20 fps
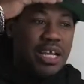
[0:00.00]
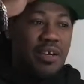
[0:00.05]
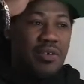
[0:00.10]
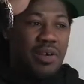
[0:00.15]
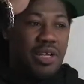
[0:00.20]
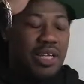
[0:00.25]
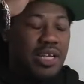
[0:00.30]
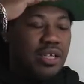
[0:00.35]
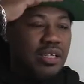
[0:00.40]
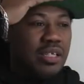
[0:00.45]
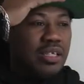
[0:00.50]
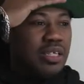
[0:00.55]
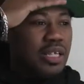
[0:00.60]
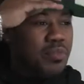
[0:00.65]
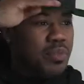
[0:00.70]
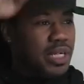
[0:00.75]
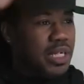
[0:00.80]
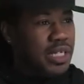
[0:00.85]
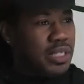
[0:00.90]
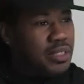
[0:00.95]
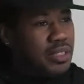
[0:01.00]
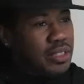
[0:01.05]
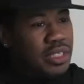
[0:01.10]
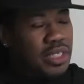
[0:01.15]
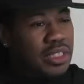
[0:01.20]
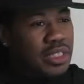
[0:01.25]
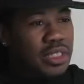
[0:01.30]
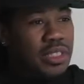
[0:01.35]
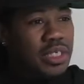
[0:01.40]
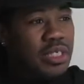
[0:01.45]
here right now. I mean,
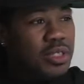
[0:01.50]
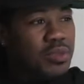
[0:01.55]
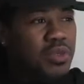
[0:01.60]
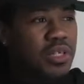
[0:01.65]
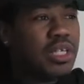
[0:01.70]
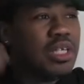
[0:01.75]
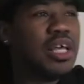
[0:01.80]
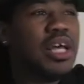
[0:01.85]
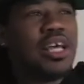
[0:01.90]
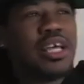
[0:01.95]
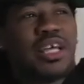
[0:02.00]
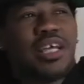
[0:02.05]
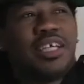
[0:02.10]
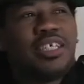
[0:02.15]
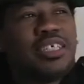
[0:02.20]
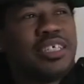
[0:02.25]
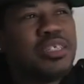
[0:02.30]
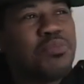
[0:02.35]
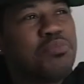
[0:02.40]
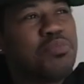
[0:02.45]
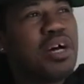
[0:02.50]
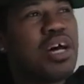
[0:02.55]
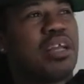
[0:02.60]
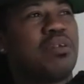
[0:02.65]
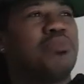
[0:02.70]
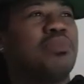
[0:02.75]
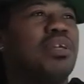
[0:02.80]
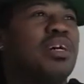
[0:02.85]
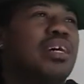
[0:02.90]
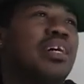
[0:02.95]
that's really it's the
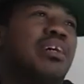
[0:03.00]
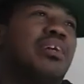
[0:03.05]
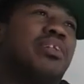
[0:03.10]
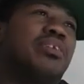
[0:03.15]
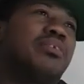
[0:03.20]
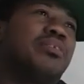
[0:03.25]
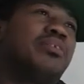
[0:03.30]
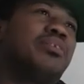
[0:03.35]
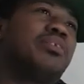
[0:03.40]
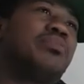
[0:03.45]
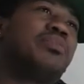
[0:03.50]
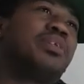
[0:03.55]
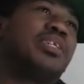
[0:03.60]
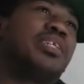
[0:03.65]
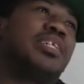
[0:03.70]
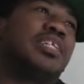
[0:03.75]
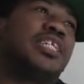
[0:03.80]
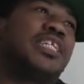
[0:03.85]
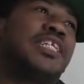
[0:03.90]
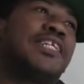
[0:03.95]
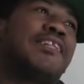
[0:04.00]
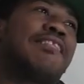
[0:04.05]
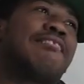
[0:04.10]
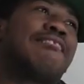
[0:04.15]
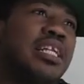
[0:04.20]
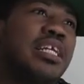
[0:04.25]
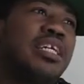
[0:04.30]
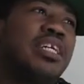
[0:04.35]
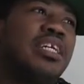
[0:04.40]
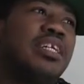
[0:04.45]
bottom line, dude. I mean,
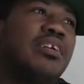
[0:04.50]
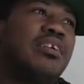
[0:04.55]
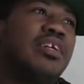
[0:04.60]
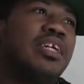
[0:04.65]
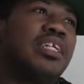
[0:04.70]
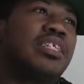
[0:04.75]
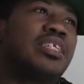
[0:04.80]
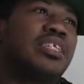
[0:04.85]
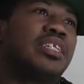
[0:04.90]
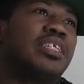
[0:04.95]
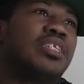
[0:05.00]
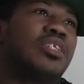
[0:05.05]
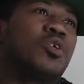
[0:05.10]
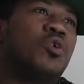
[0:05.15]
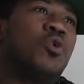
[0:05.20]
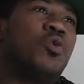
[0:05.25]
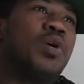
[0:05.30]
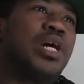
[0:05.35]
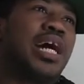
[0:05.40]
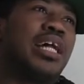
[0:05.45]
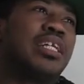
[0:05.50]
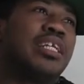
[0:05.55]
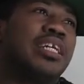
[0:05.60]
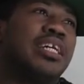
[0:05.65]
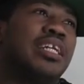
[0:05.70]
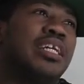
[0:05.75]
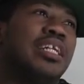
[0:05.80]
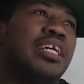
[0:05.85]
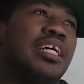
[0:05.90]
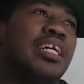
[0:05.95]
you know, it's cool we got the
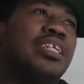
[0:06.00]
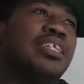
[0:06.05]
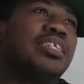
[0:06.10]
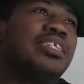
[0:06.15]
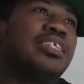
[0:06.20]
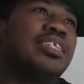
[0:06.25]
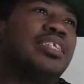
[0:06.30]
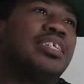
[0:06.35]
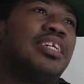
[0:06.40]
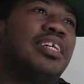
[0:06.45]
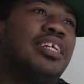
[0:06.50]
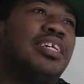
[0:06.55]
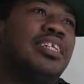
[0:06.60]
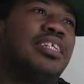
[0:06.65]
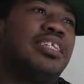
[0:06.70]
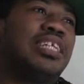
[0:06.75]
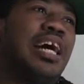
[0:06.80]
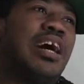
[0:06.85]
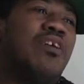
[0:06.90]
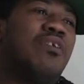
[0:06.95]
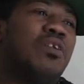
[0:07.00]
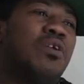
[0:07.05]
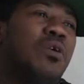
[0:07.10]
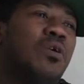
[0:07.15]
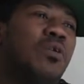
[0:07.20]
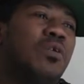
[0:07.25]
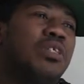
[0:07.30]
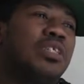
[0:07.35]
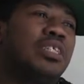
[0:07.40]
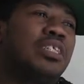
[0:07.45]
internet and
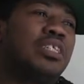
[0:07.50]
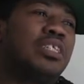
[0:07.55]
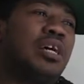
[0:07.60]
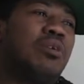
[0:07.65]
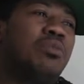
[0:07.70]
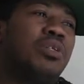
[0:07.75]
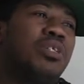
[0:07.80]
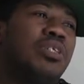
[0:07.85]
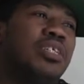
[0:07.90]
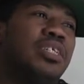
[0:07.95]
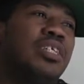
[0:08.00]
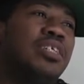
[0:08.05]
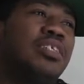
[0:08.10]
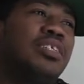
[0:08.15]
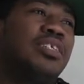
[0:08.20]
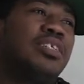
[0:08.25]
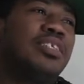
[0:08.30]
downloads and this type of shit.